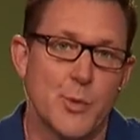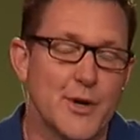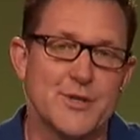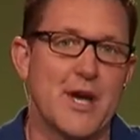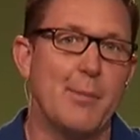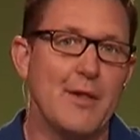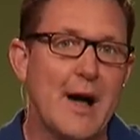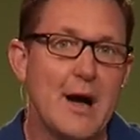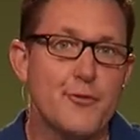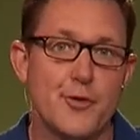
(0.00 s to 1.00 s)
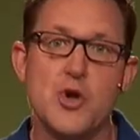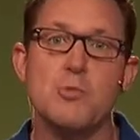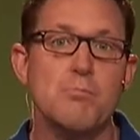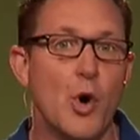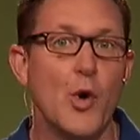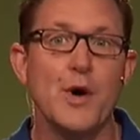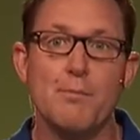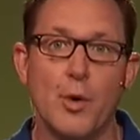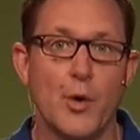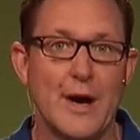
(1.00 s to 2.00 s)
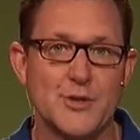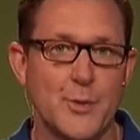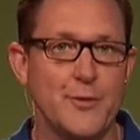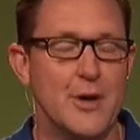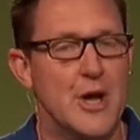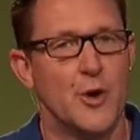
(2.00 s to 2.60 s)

word has come alive for you more and more as we've